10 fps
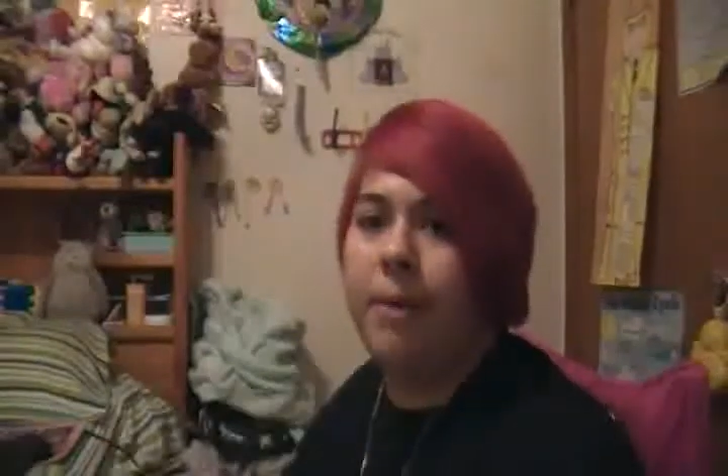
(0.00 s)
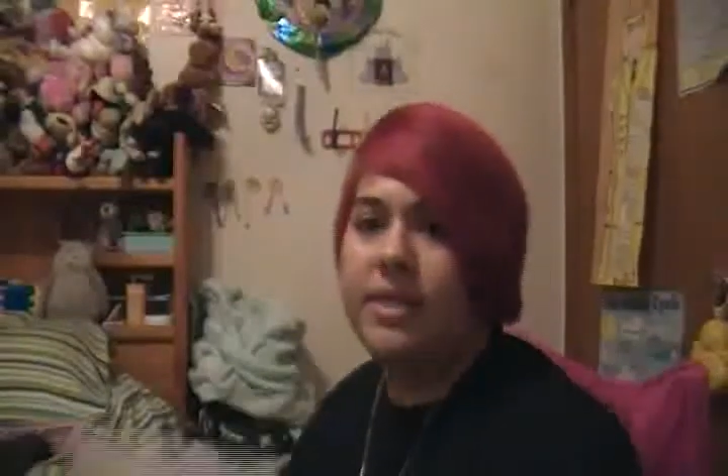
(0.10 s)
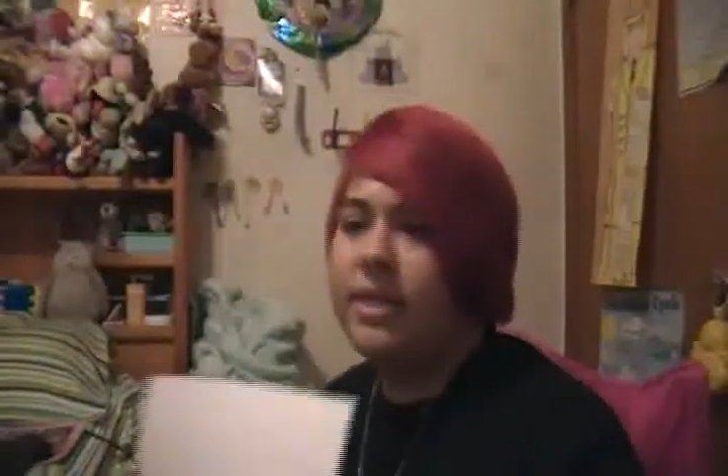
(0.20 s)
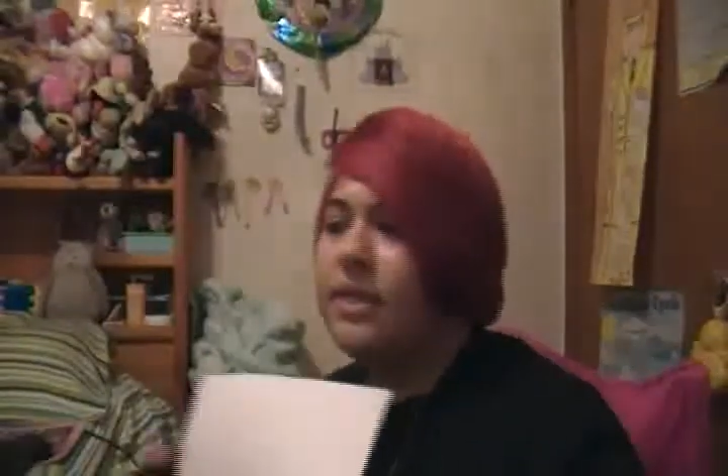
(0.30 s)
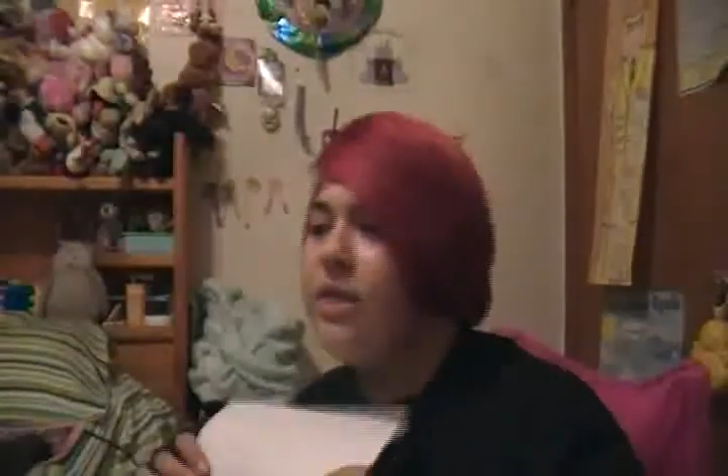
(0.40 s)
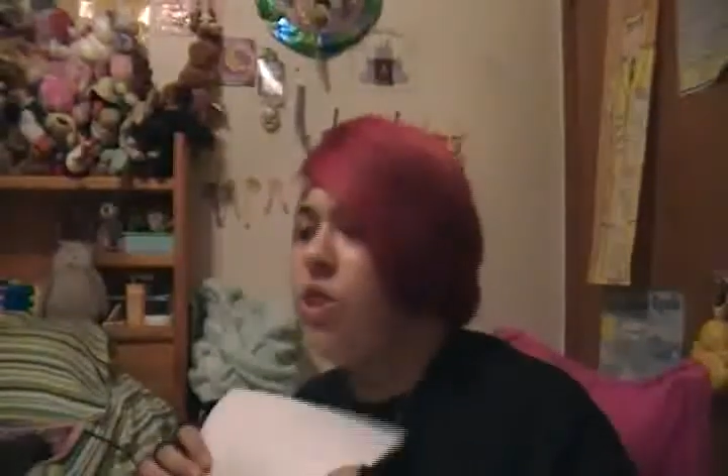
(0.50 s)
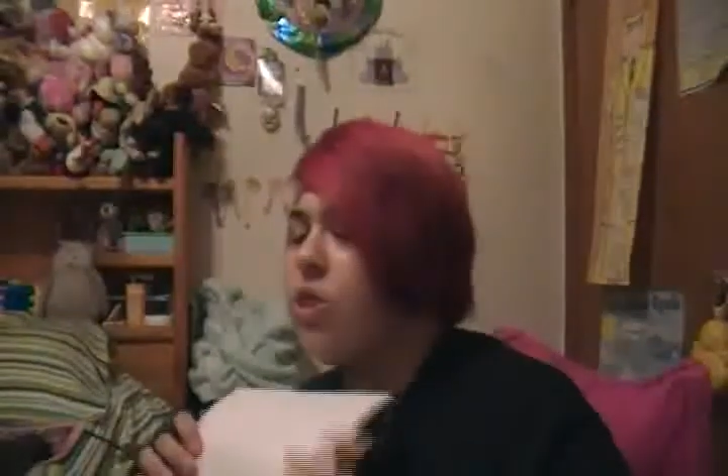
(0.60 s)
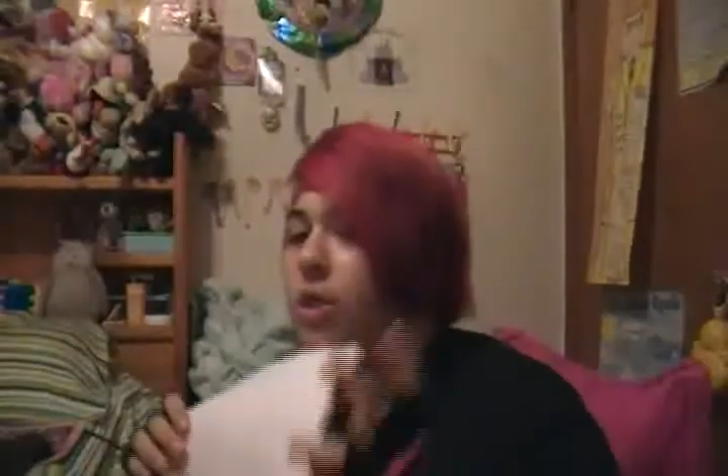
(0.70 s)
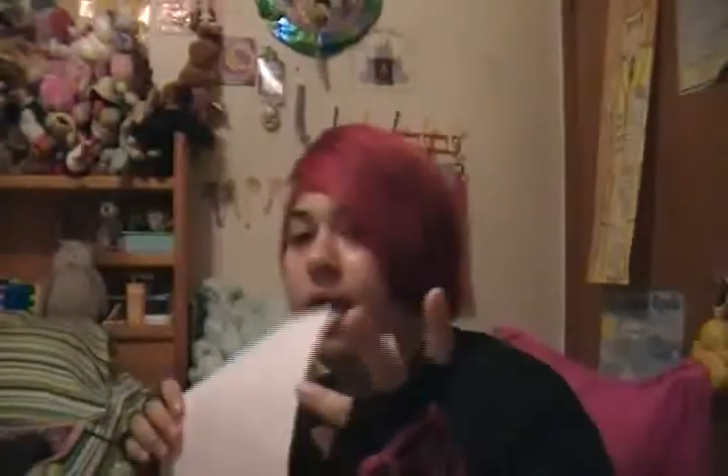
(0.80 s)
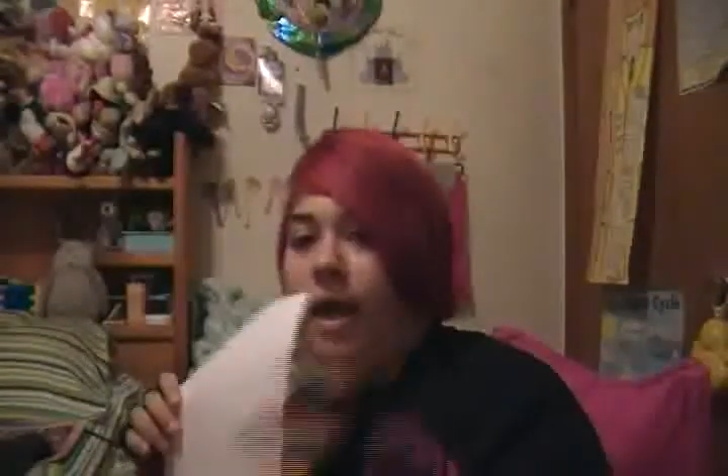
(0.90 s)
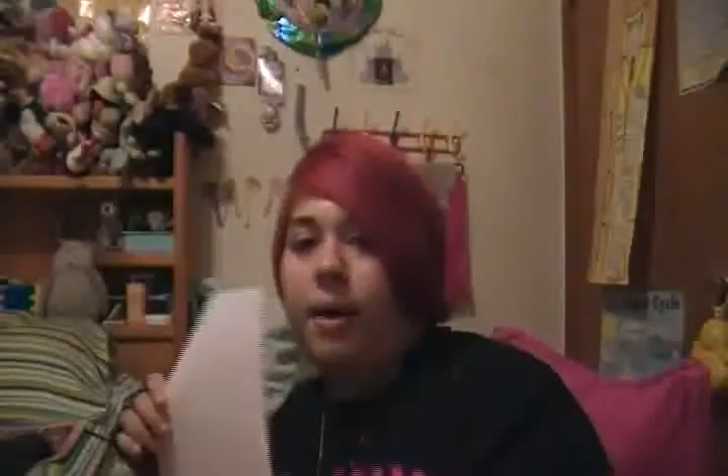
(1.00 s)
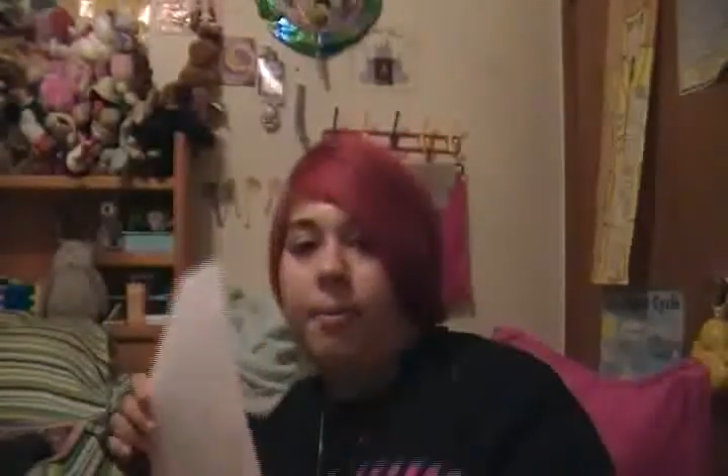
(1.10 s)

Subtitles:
basically just looking